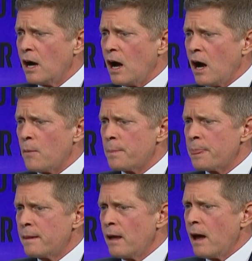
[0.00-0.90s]
Um,
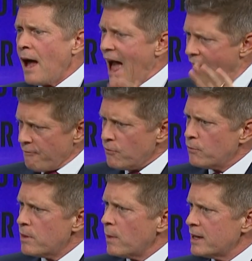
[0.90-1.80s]
Half
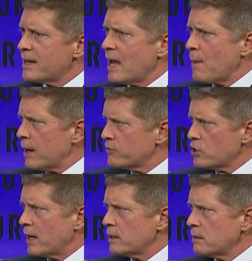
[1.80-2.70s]
of the money came out of
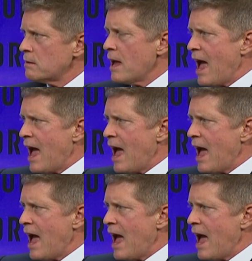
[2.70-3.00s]
China,